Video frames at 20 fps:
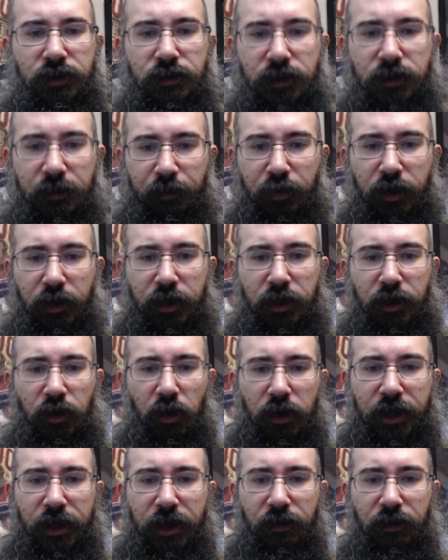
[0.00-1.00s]
to put
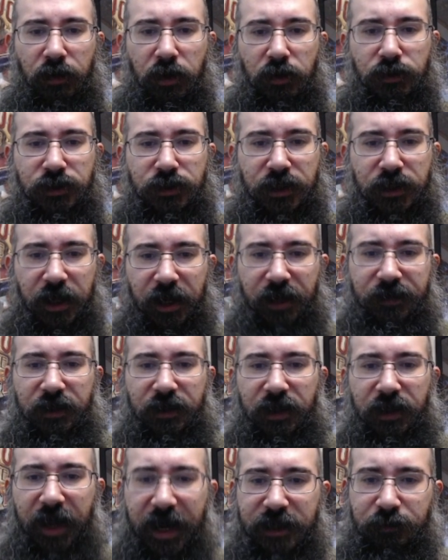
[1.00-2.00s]
your heroes in the
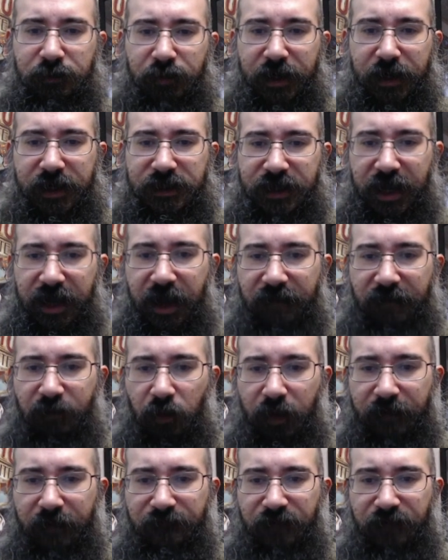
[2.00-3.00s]
last place they ever
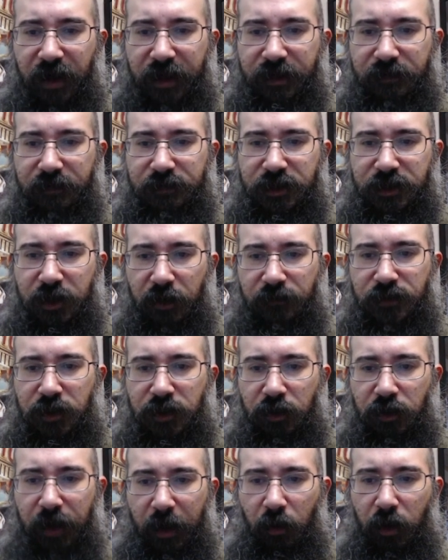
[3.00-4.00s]
want to find themselves,
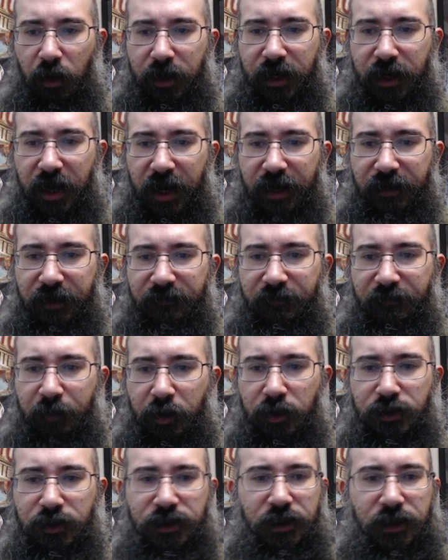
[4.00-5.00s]
so that what kind of
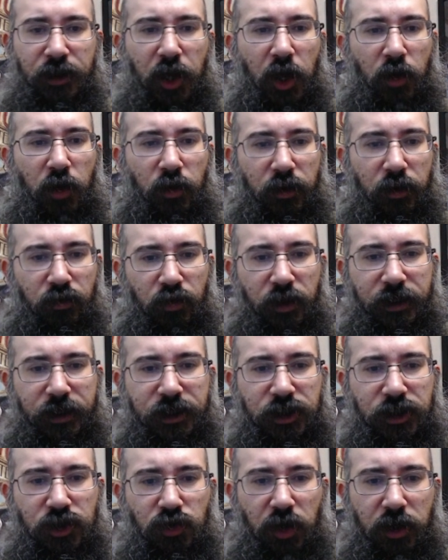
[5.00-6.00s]
person would really
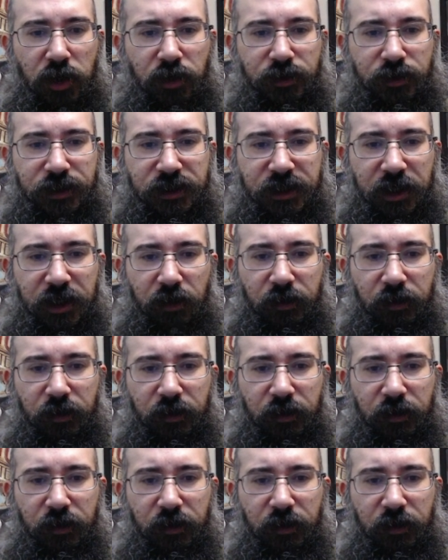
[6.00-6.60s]
struggle to deal with